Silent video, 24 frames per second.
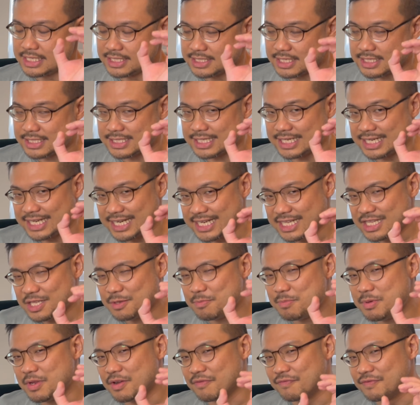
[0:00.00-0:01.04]
just a little
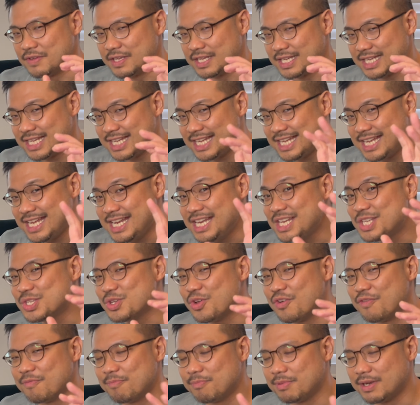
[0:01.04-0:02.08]
bit of a hint
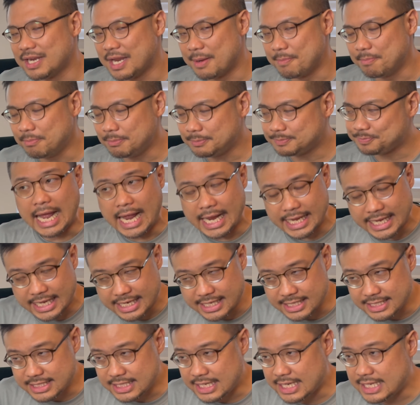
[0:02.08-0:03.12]
of plum. I
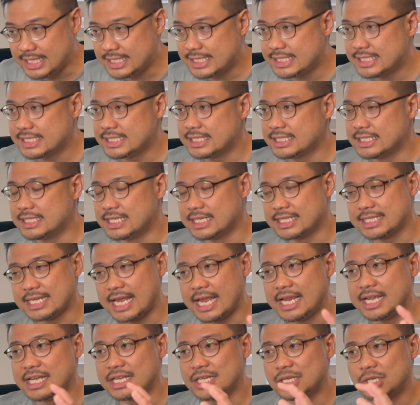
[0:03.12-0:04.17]
can taste the
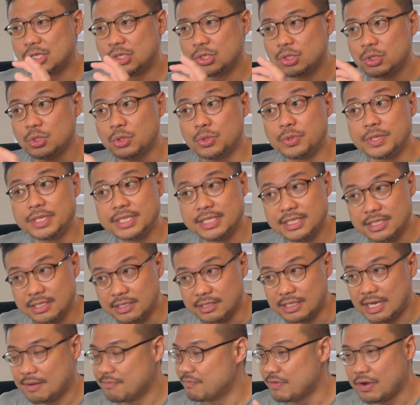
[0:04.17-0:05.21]
Tiger
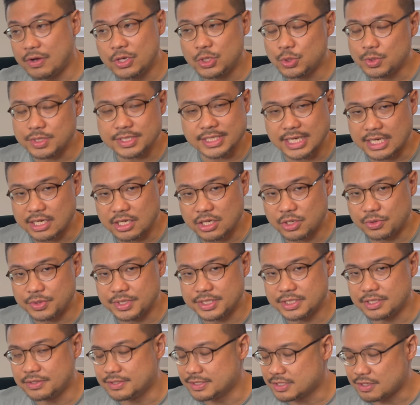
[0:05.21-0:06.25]
Crystal. I'm very sure it's Tiger
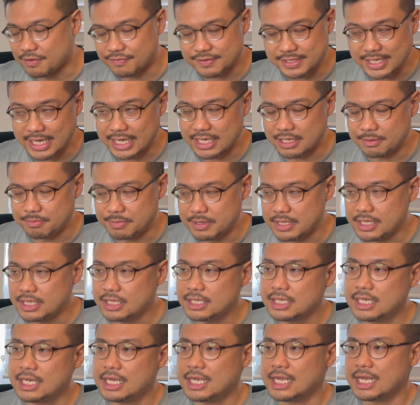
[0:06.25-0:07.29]
Crystal instead of Tiger
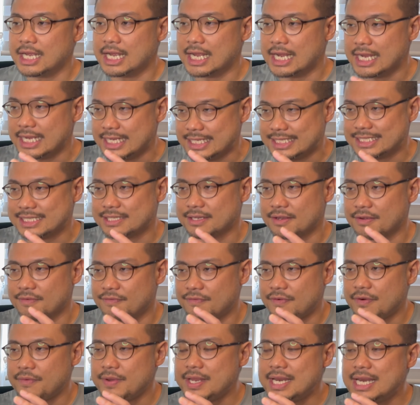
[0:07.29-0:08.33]
Beer. It's a
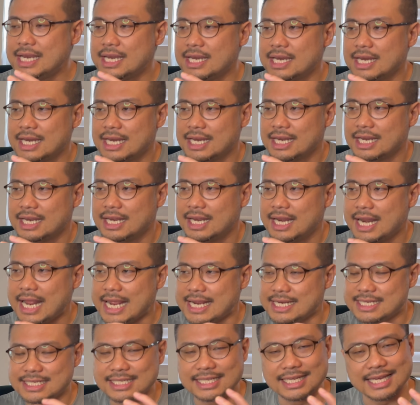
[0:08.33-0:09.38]
very
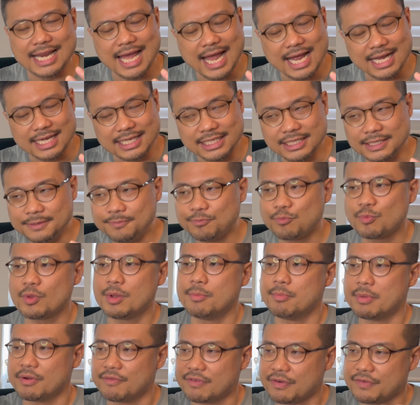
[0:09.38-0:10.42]
light lager,
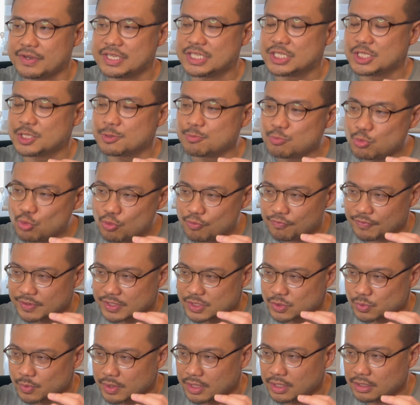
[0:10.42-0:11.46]
but very smooth
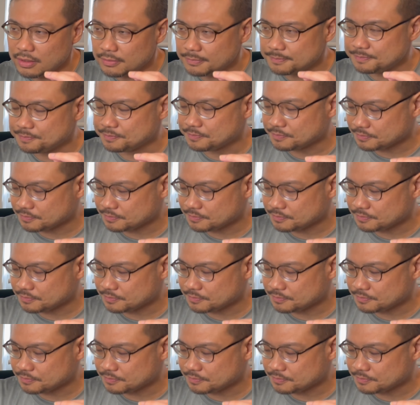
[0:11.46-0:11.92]
as well.